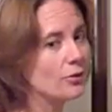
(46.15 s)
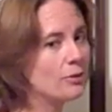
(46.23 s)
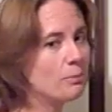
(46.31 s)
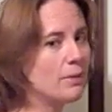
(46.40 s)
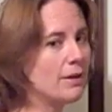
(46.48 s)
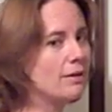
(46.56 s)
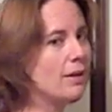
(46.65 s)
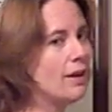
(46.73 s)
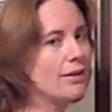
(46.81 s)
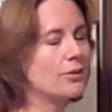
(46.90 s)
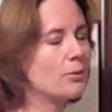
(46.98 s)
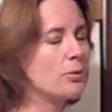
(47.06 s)
at Big
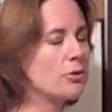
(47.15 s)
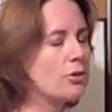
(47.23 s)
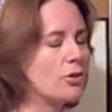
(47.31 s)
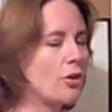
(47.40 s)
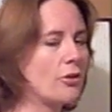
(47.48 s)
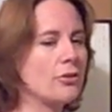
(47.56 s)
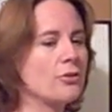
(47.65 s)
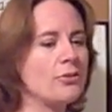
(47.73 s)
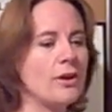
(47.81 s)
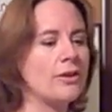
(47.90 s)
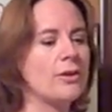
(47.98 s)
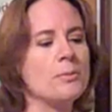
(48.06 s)
Lots, but you can also
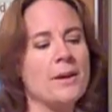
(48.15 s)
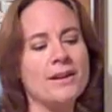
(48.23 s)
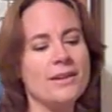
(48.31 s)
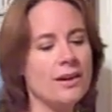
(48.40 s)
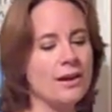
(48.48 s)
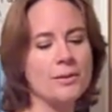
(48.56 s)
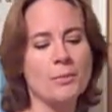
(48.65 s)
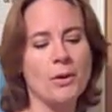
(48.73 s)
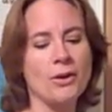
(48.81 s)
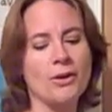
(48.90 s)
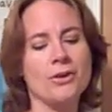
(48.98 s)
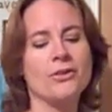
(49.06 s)
find them at
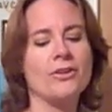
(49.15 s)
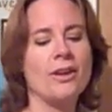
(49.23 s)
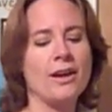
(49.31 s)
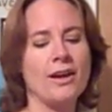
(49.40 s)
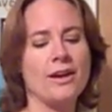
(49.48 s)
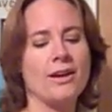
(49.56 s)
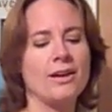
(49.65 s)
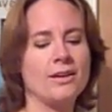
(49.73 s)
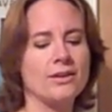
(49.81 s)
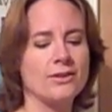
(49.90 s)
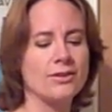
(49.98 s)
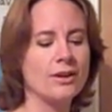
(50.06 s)
Kmart
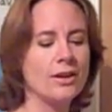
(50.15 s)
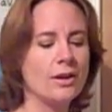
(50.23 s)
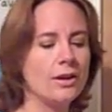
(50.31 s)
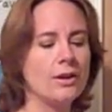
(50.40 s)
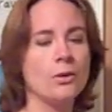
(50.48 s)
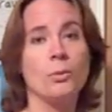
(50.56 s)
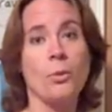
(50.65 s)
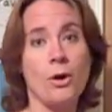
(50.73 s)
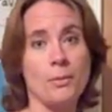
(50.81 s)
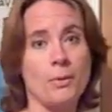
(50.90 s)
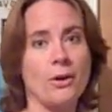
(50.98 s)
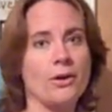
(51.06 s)
and
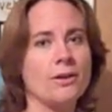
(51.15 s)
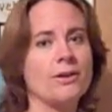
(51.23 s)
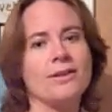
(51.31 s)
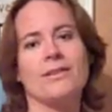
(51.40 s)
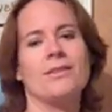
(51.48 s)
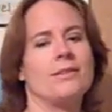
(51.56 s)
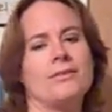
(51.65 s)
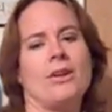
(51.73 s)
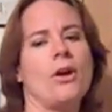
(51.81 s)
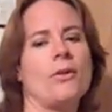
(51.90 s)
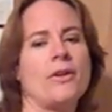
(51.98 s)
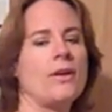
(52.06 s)
Walmart and
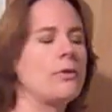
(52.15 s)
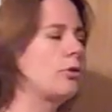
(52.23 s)
all the other